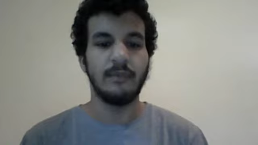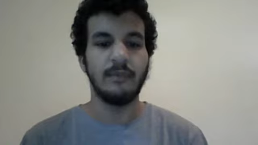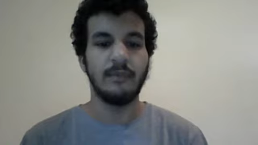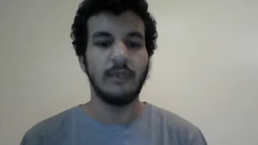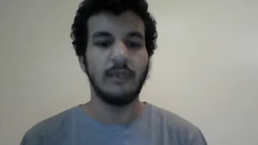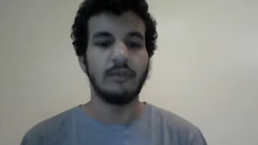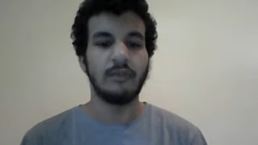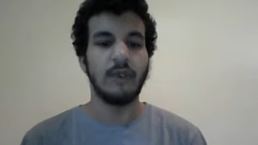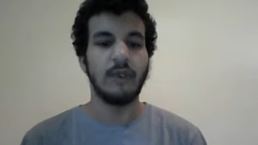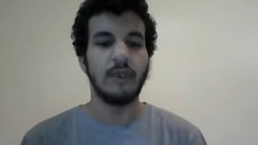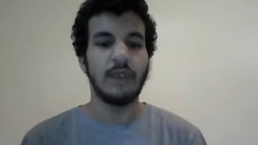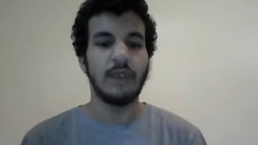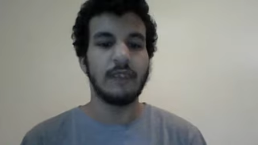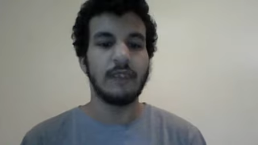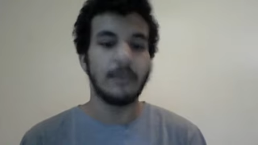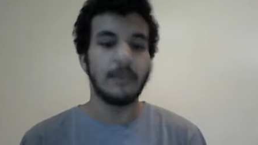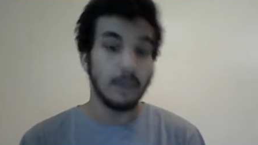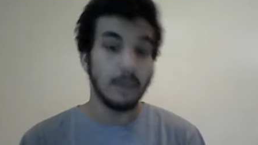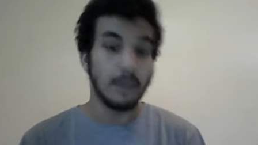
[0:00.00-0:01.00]
Running
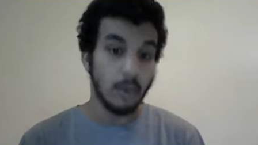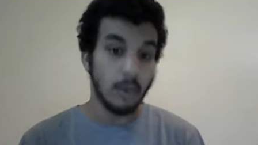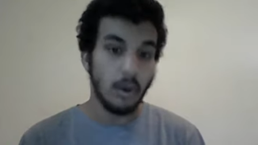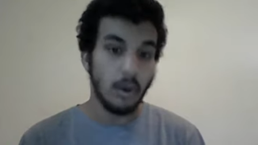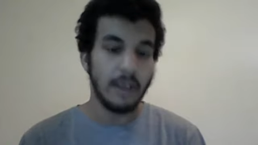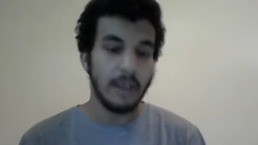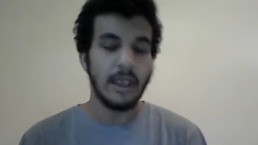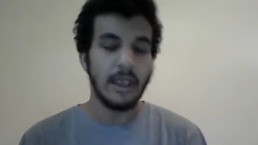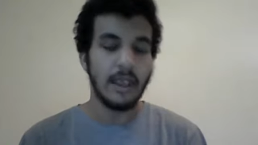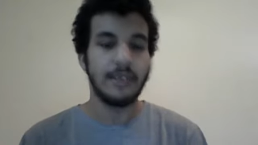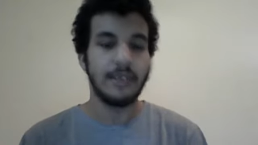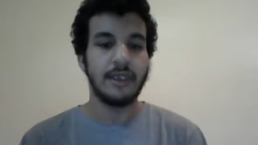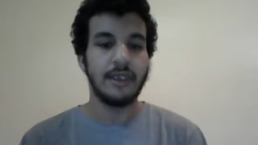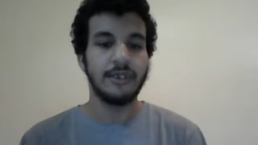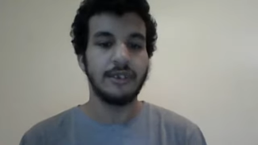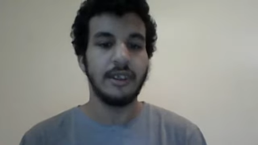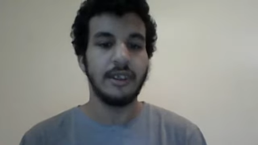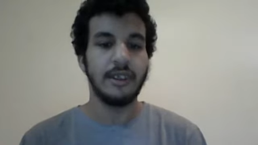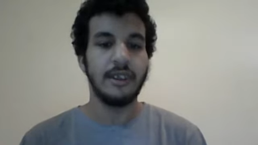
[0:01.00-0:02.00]
from the law,
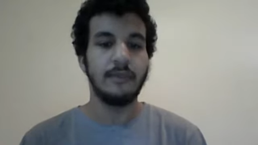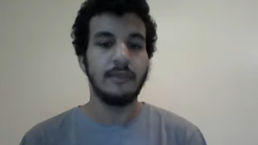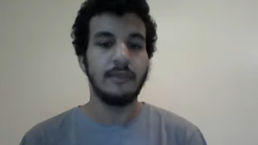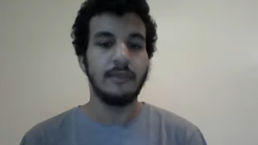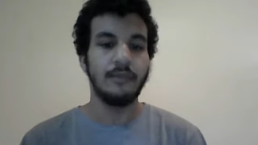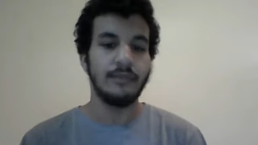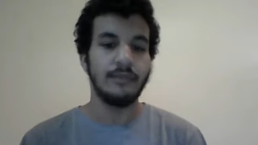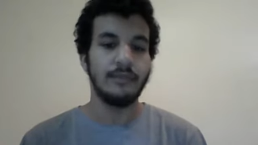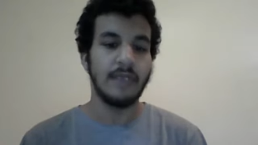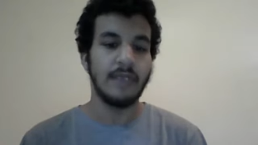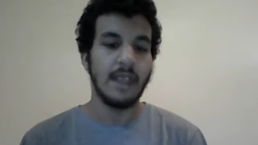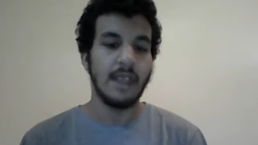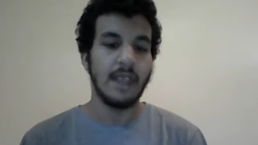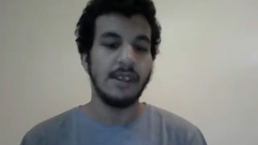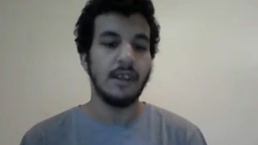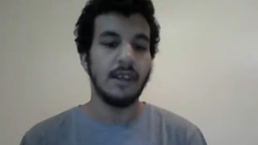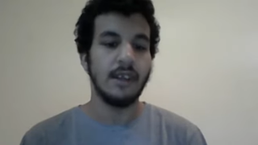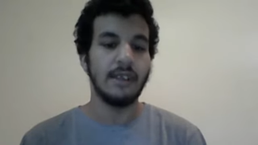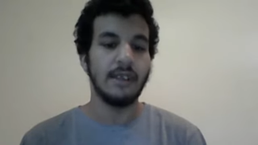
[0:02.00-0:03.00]
essentially,
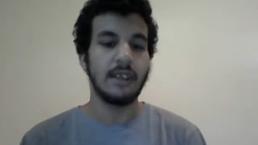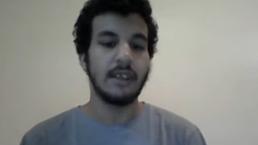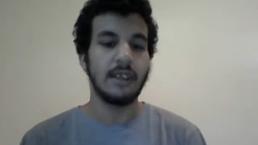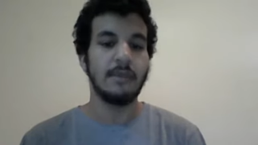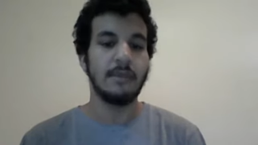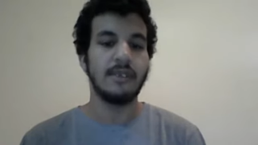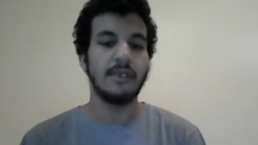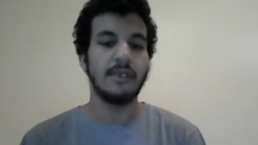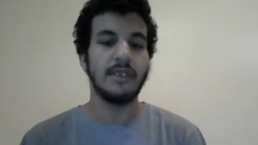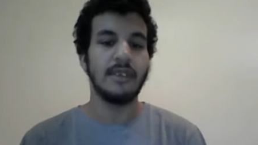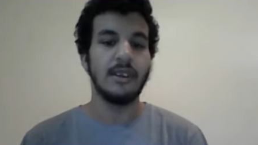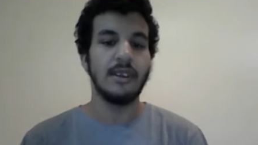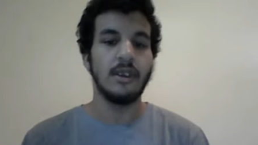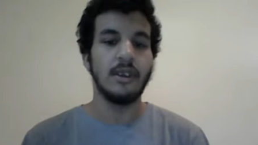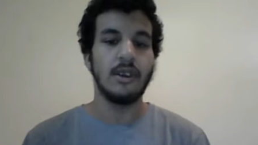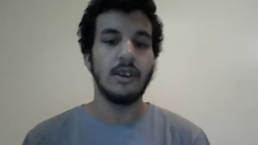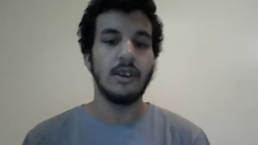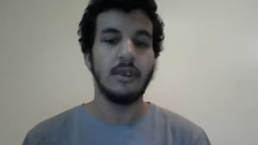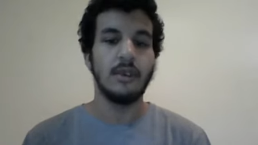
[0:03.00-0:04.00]
and that's basically
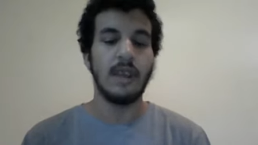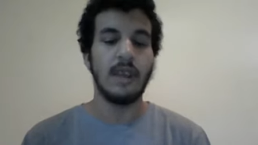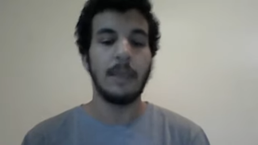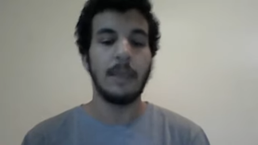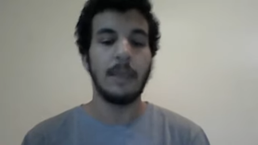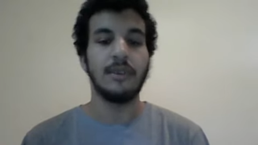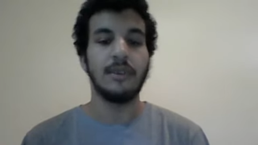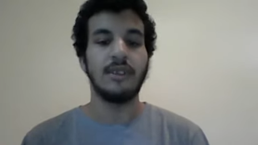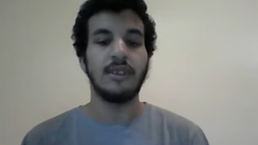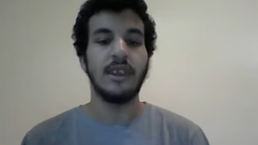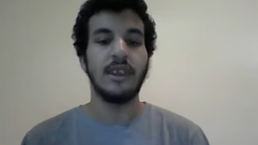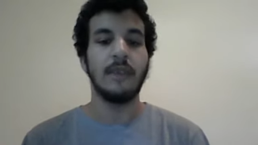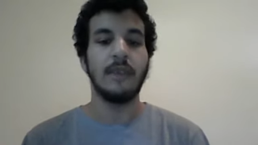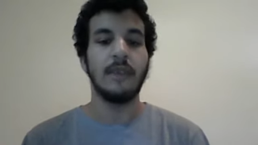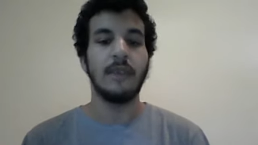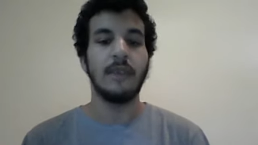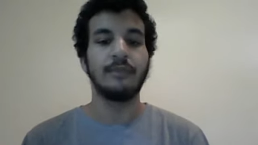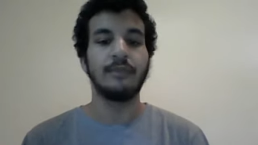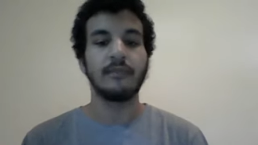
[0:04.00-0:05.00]
what happens to
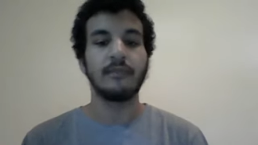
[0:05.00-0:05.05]
him.